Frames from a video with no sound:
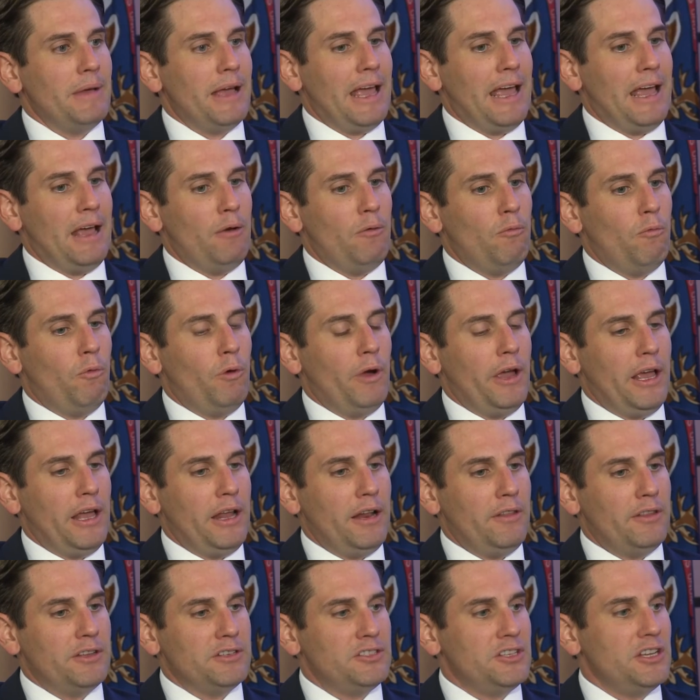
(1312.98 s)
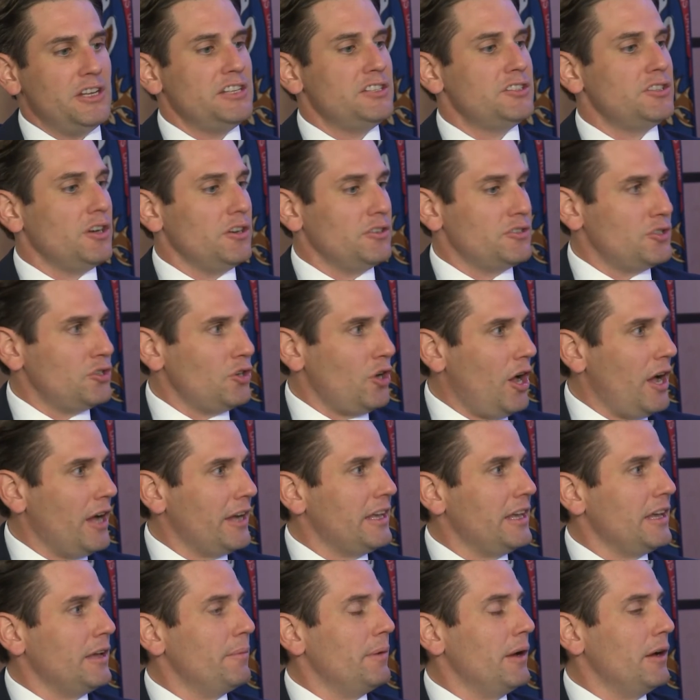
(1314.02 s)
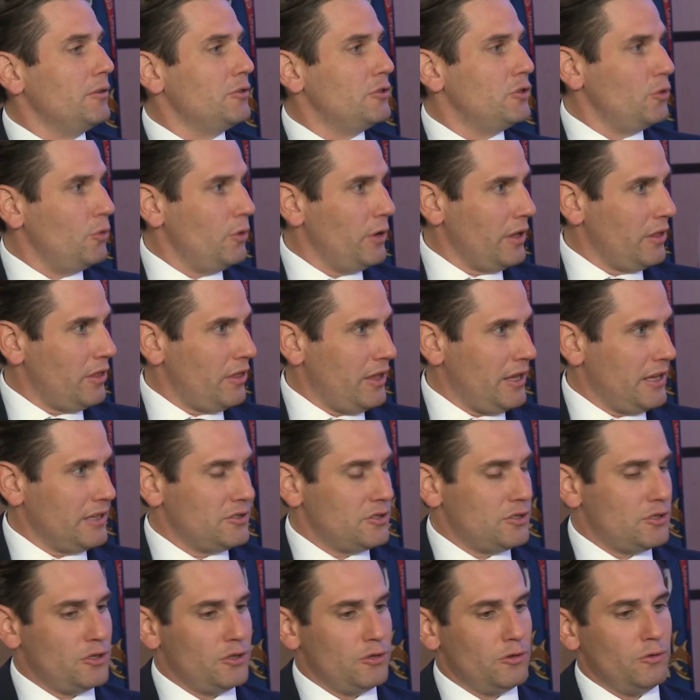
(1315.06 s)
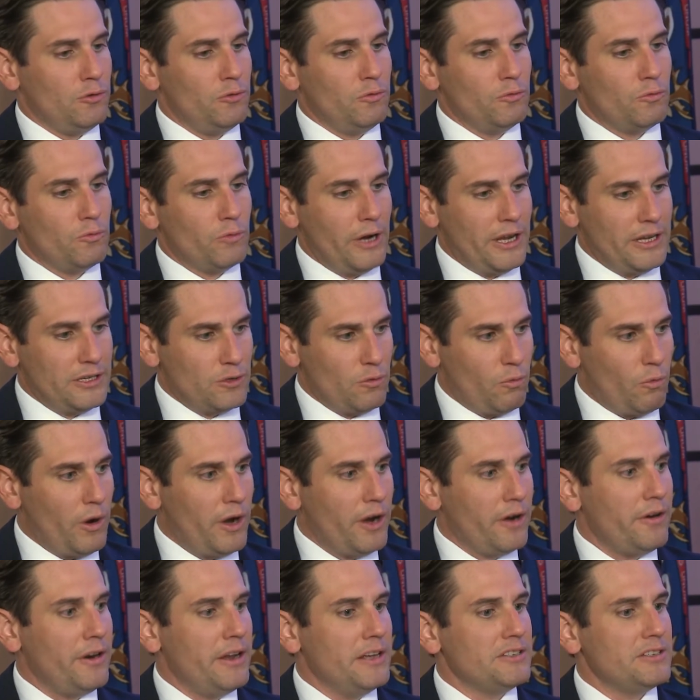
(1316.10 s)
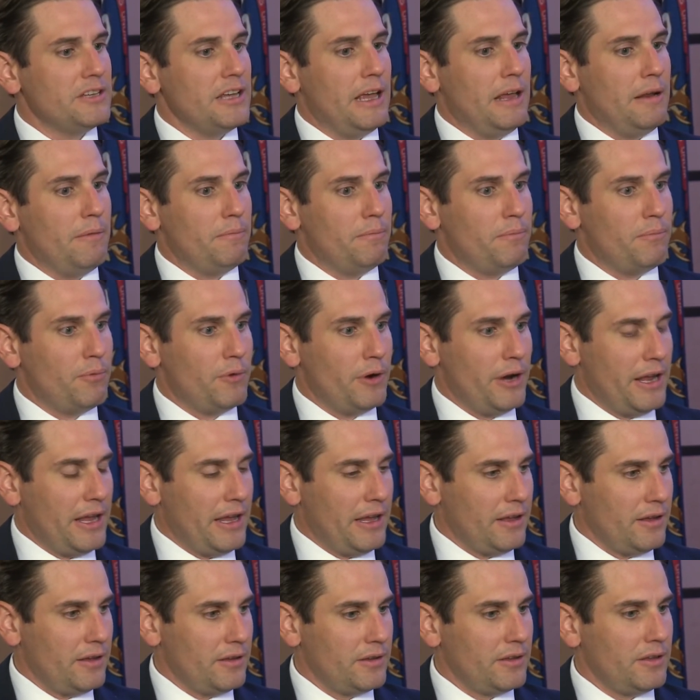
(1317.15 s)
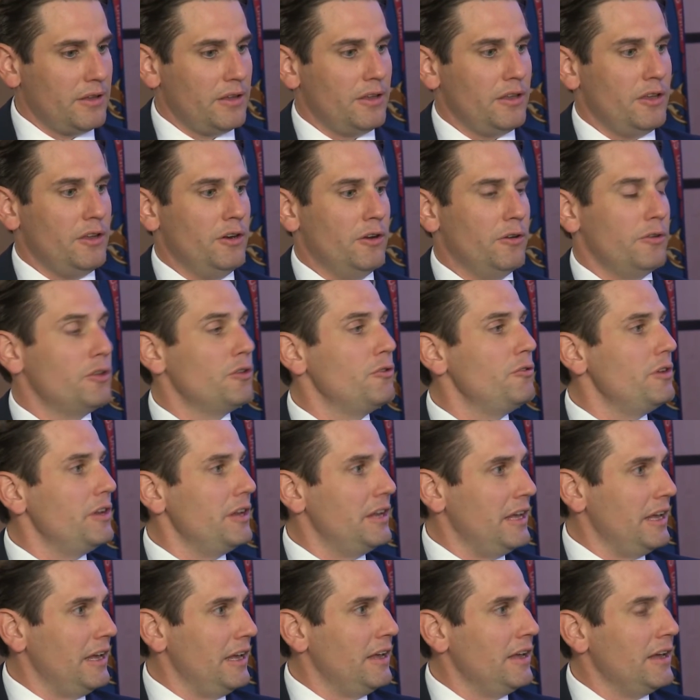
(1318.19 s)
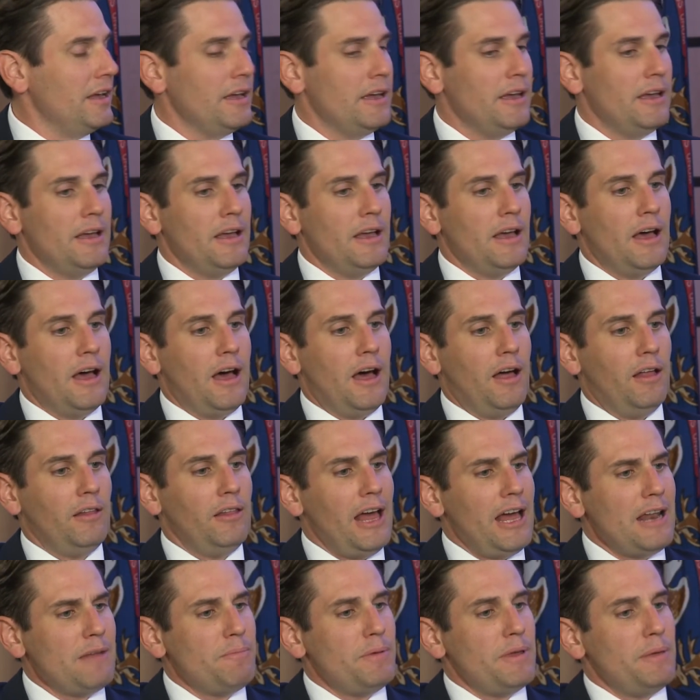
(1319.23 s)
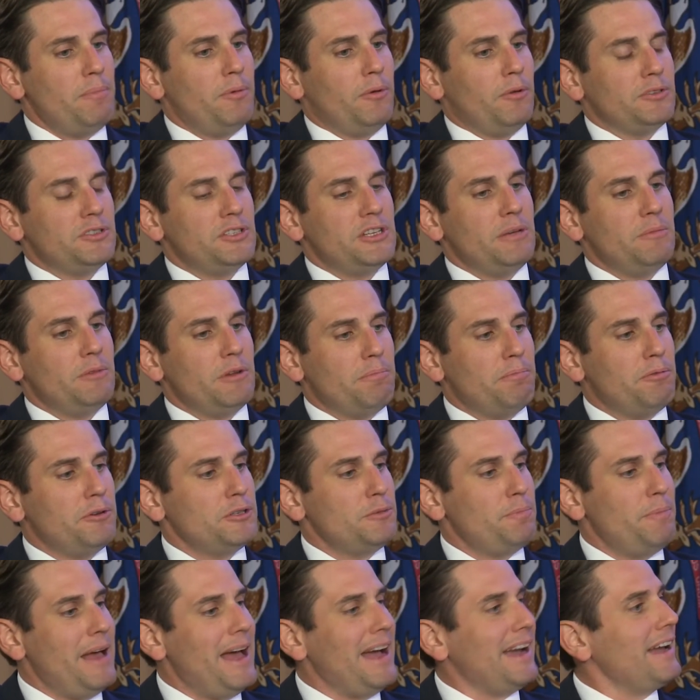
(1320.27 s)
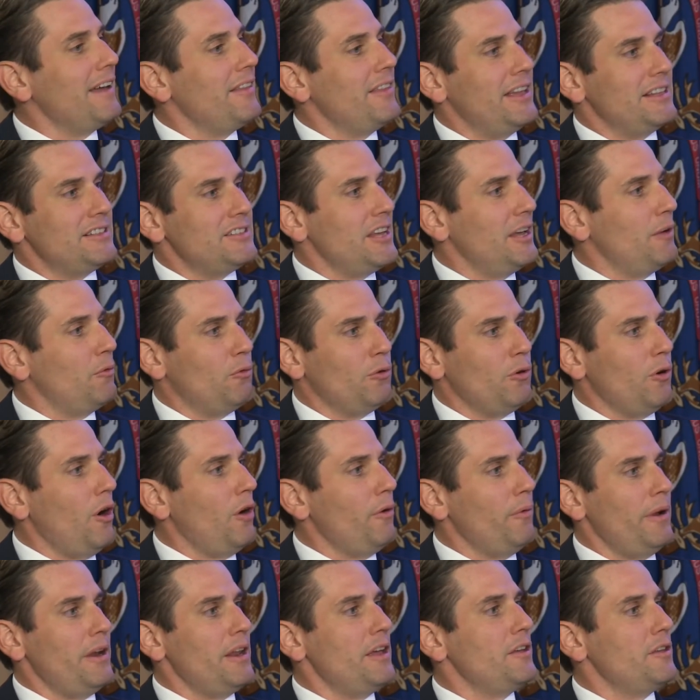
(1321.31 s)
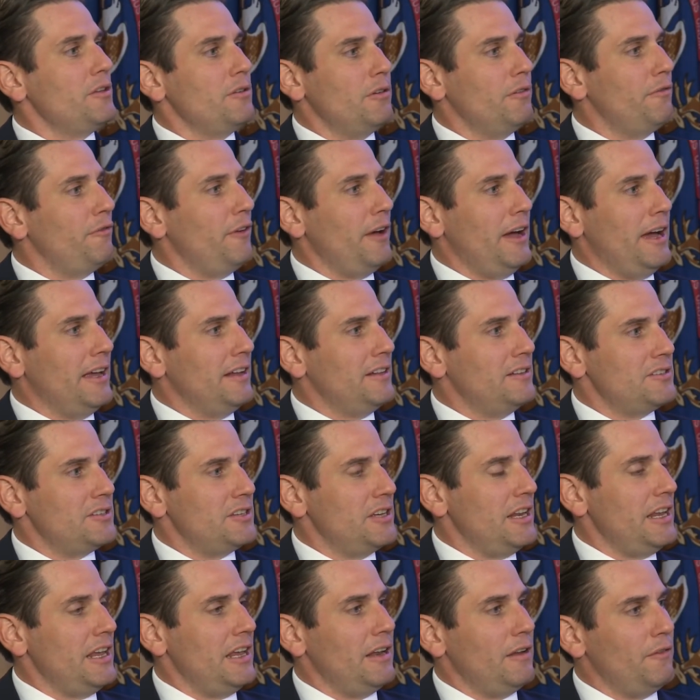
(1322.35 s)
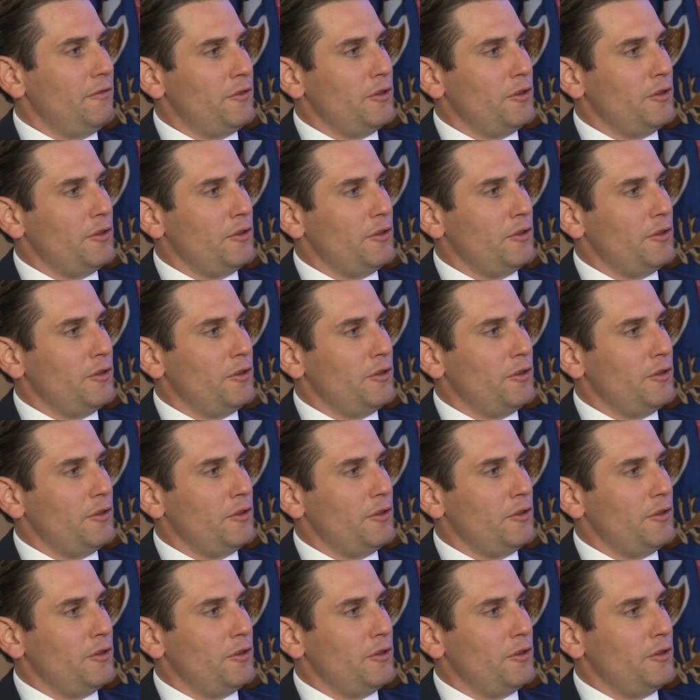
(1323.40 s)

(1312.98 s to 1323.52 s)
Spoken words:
And when the city starts talking about doing things to raise awareness and bring, unity, a lot of people seem to push back on that, saying we're already a unified city, and if